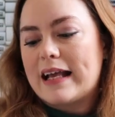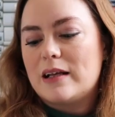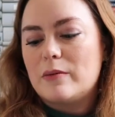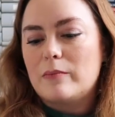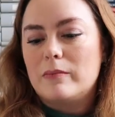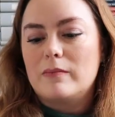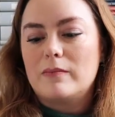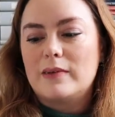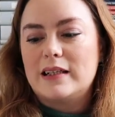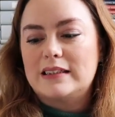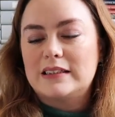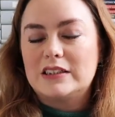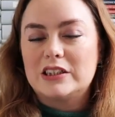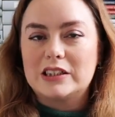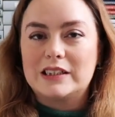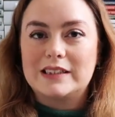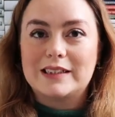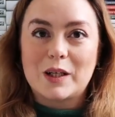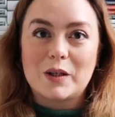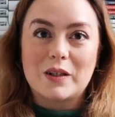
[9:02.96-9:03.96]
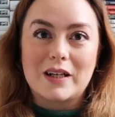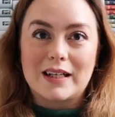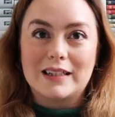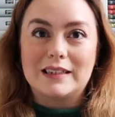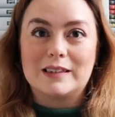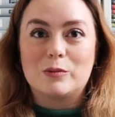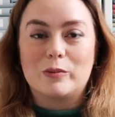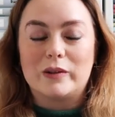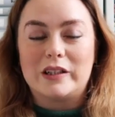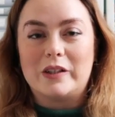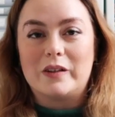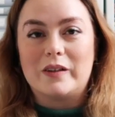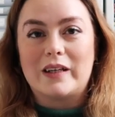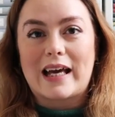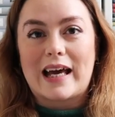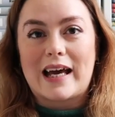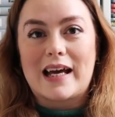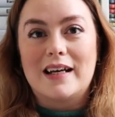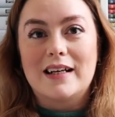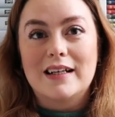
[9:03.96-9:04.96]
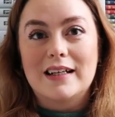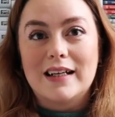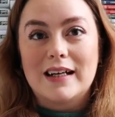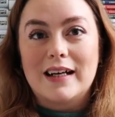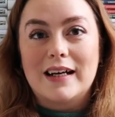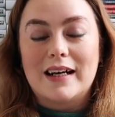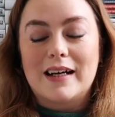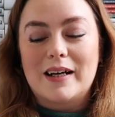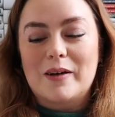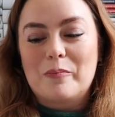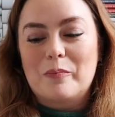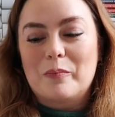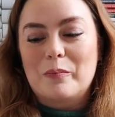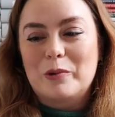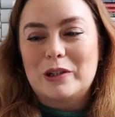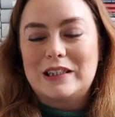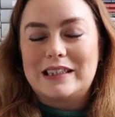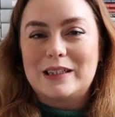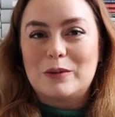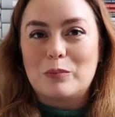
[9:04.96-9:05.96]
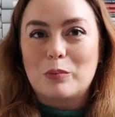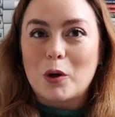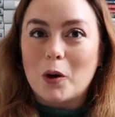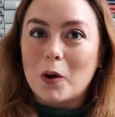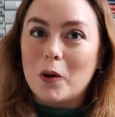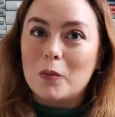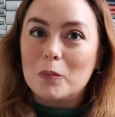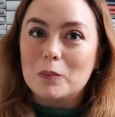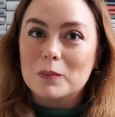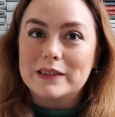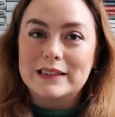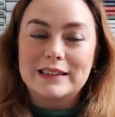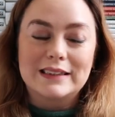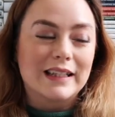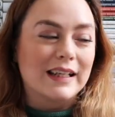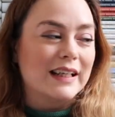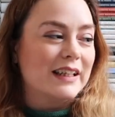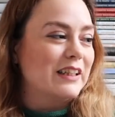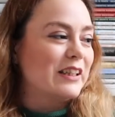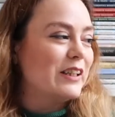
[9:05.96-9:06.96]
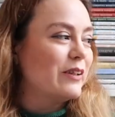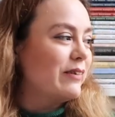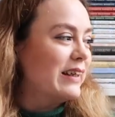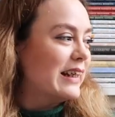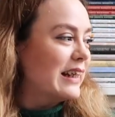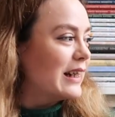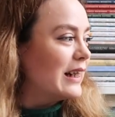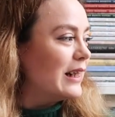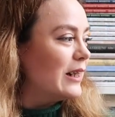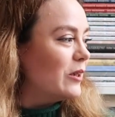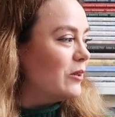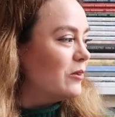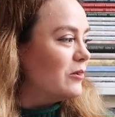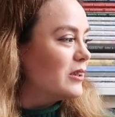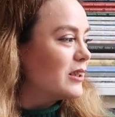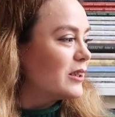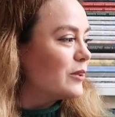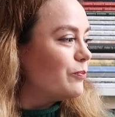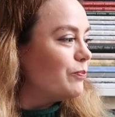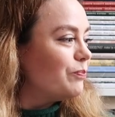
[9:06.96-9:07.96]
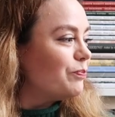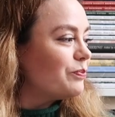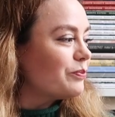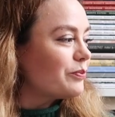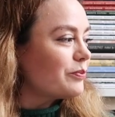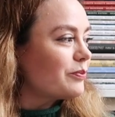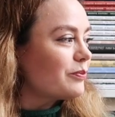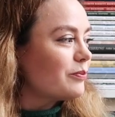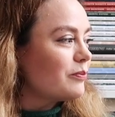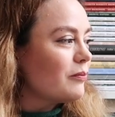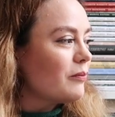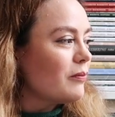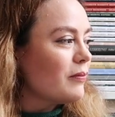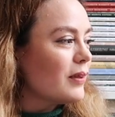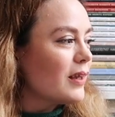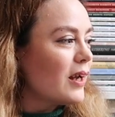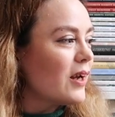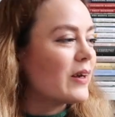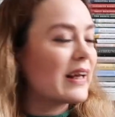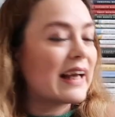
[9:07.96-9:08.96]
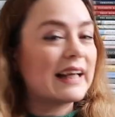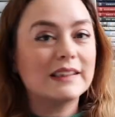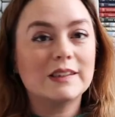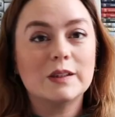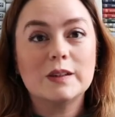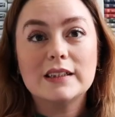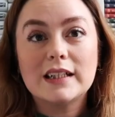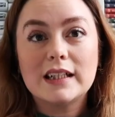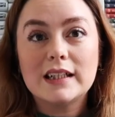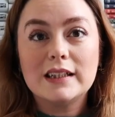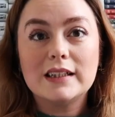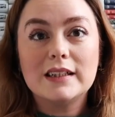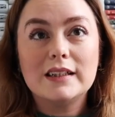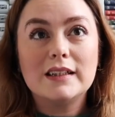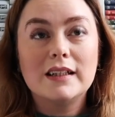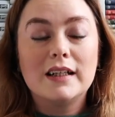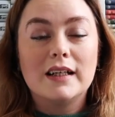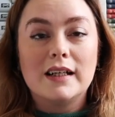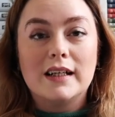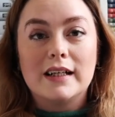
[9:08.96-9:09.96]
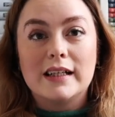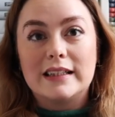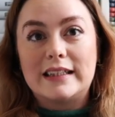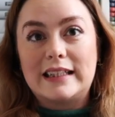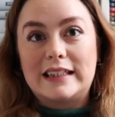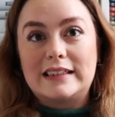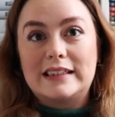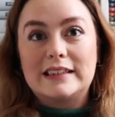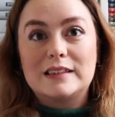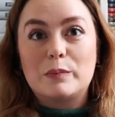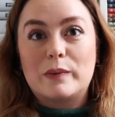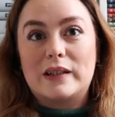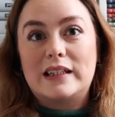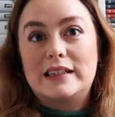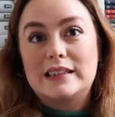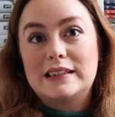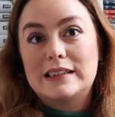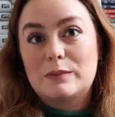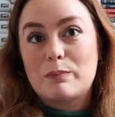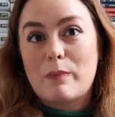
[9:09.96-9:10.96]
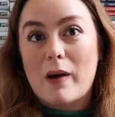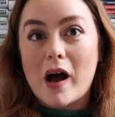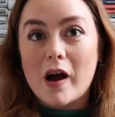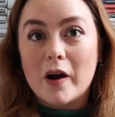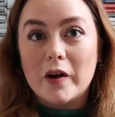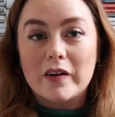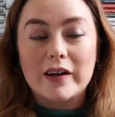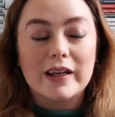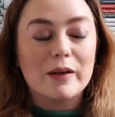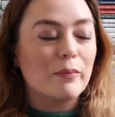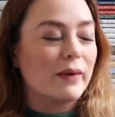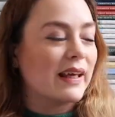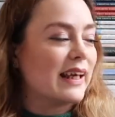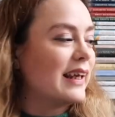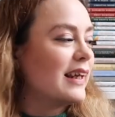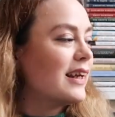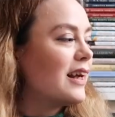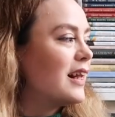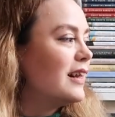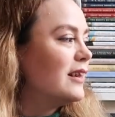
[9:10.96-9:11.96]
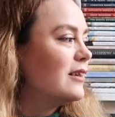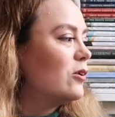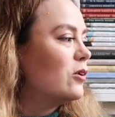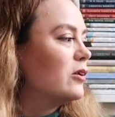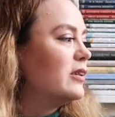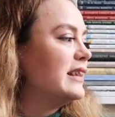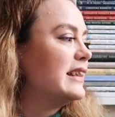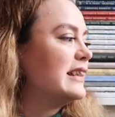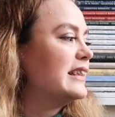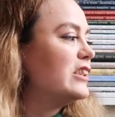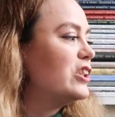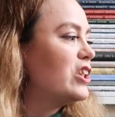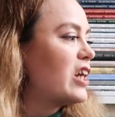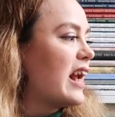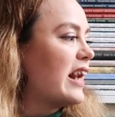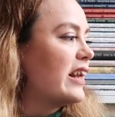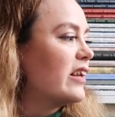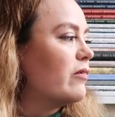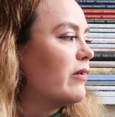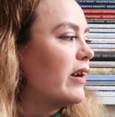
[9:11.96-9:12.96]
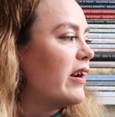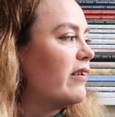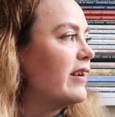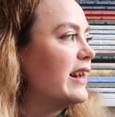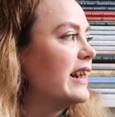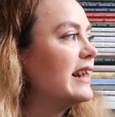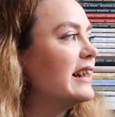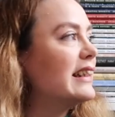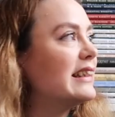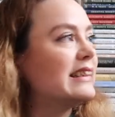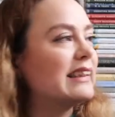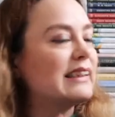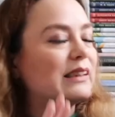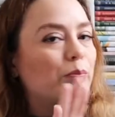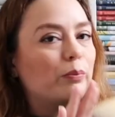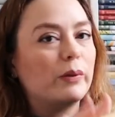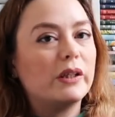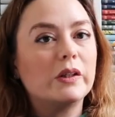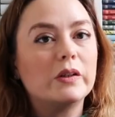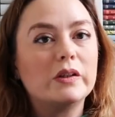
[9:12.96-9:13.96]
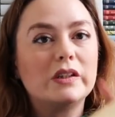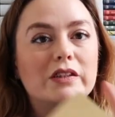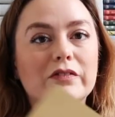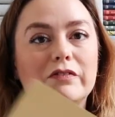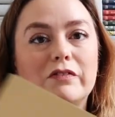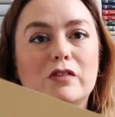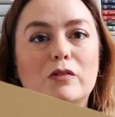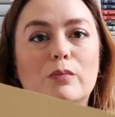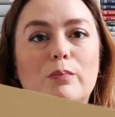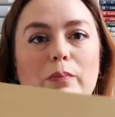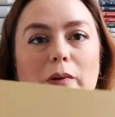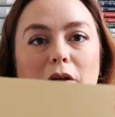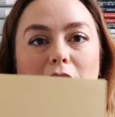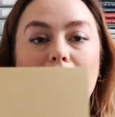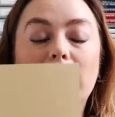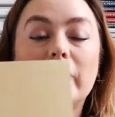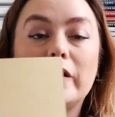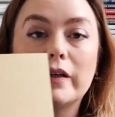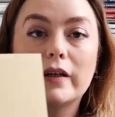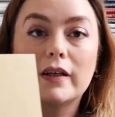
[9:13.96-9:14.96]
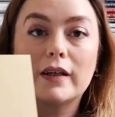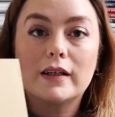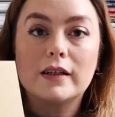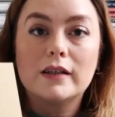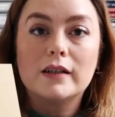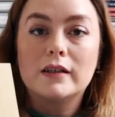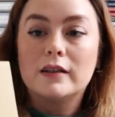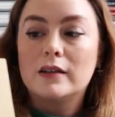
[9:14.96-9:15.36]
And it's just so nice when you get pretty props to include. Okay, so another thing that's been inspiring me a lot this January is this beautiful book